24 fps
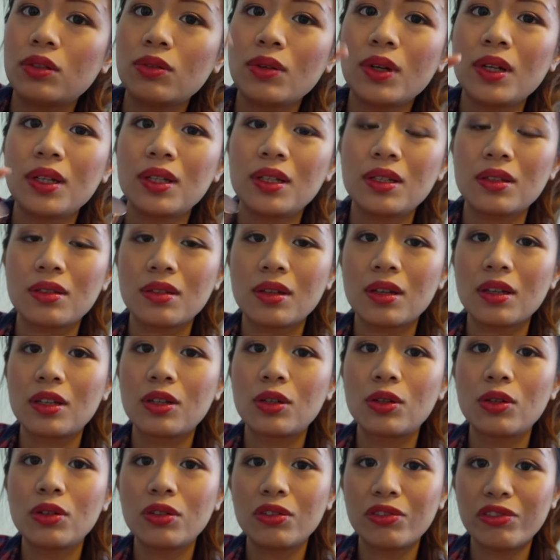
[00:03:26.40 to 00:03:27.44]
This one is a
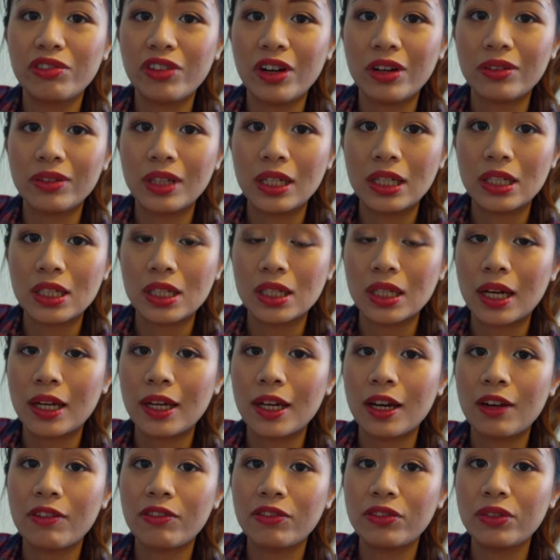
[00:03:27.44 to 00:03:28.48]
good foundation. I
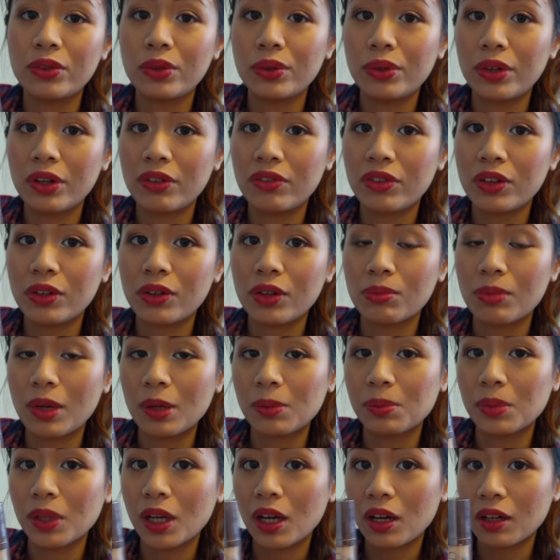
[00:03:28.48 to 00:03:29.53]
have full review on my
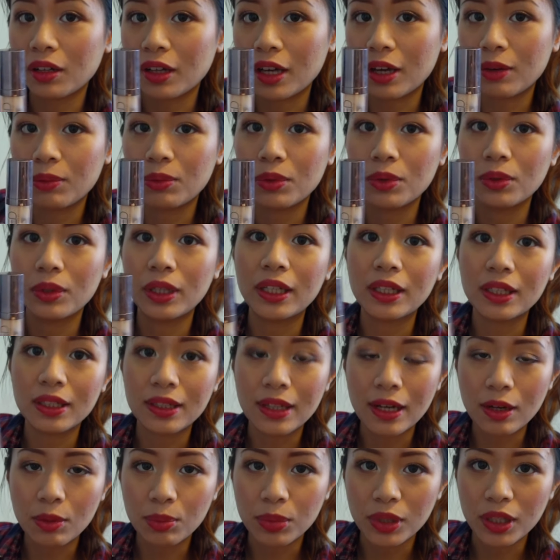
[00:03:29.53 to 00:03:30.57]
blog. I will link it
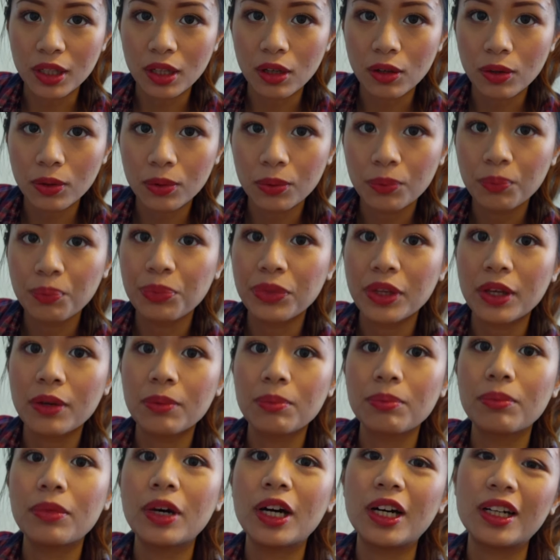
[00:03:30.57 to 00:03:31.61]
down below,
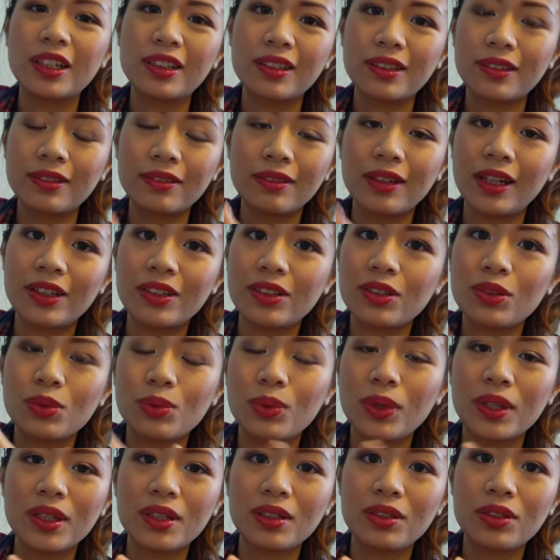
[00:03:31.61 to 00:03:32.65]
but I just
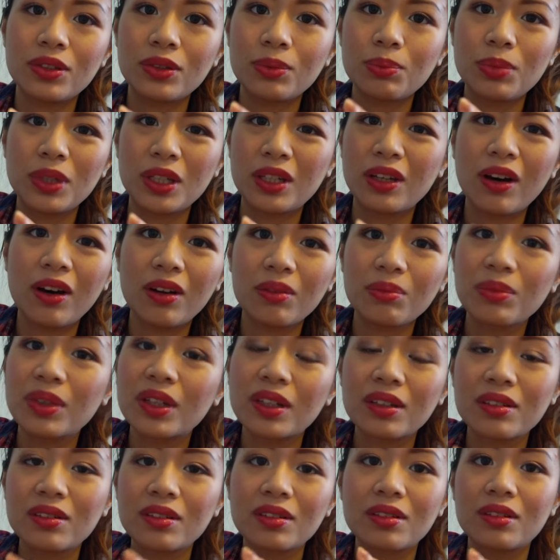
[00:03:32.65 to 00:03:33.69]
want it to be gone
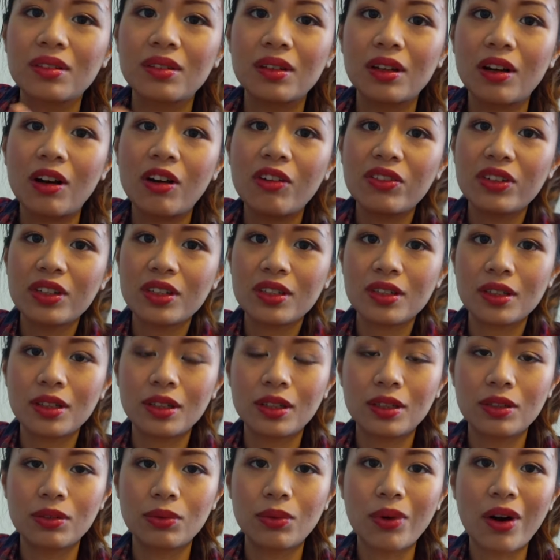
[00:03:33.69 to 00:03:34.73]
because
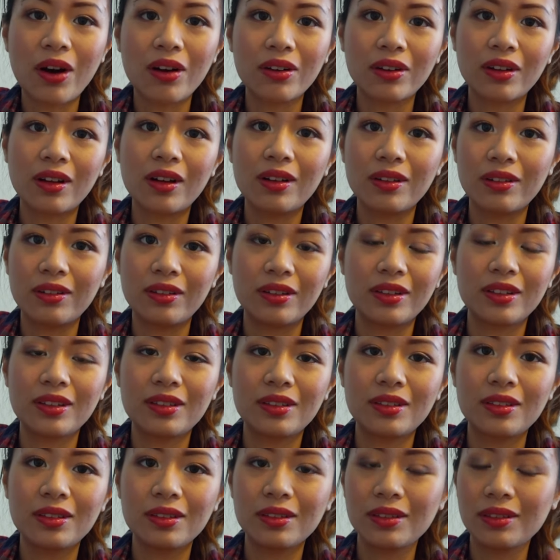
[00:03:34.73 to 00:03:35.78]
obviously the wrong color
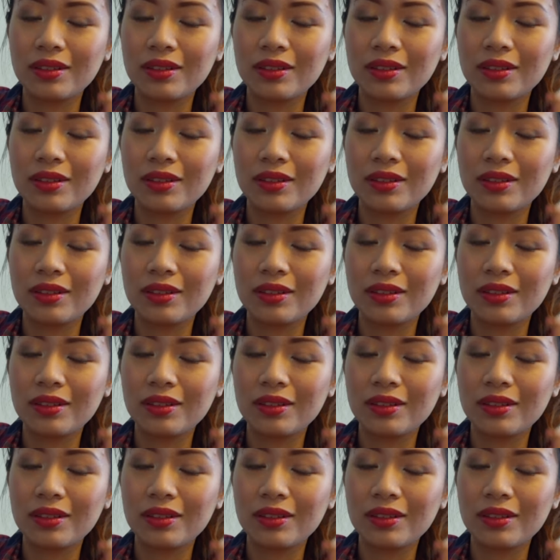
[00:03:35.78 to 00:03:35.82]
is...